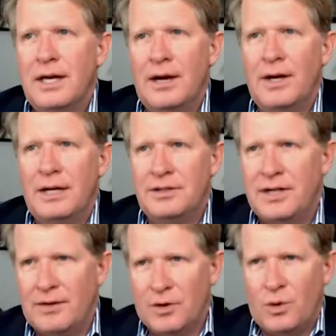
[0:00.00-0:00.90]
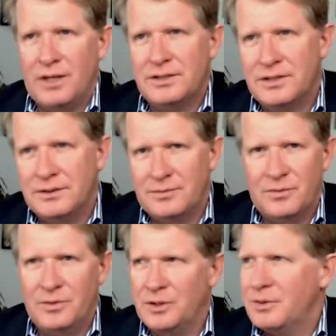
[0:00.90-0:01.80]
And I did have a
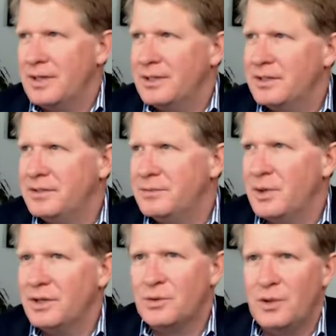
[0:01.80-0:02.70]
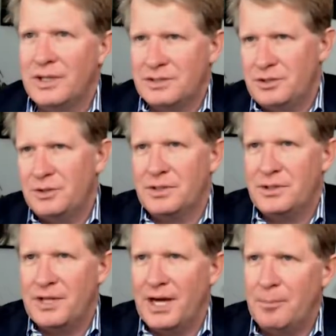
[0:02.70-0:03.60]
question, one of the questions,
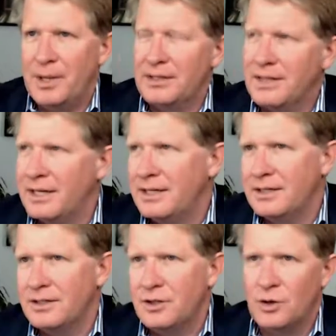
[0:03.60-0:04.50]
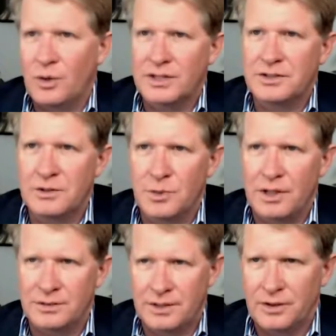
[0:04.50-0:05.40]
you kind of baked that into your question as
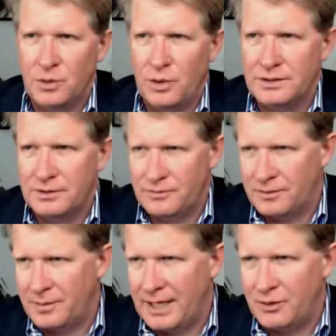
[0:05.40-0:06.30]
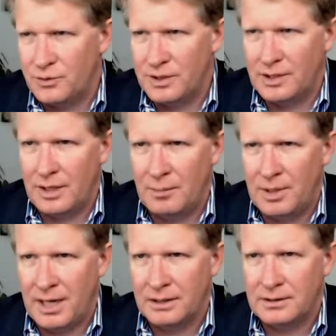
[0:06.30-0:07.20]
well, is another question from Andrea
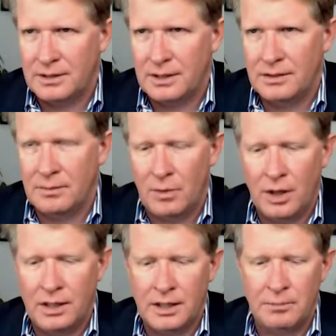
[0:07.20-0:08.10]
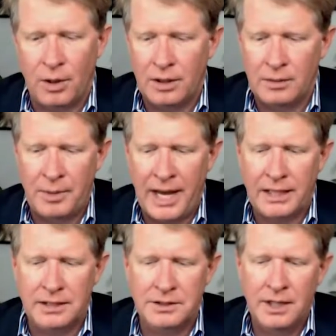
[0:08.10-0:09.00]
about the marketing part of the
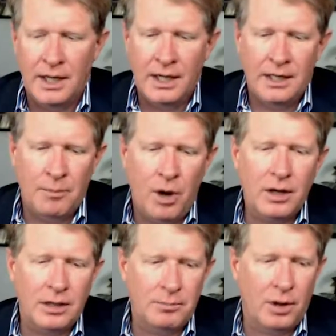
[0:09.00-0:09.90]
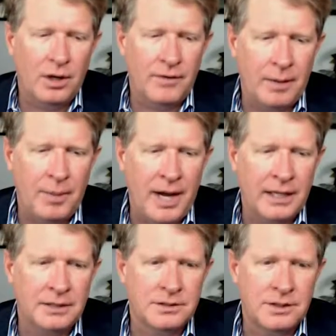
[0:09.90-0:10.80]
package. The marketing part of our
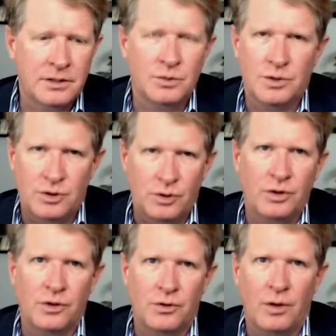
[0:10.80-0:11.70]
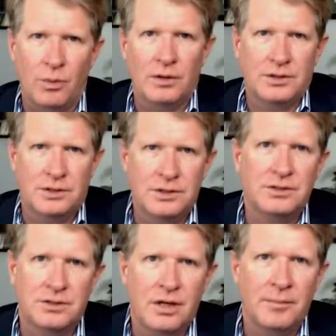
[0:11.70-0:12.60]
package deals with doing the grunt work that you're
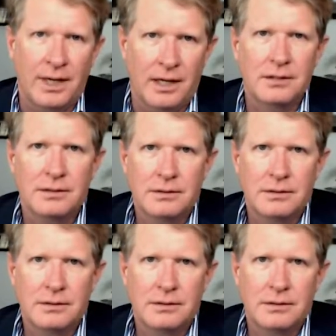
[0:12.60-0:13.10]
just talking about.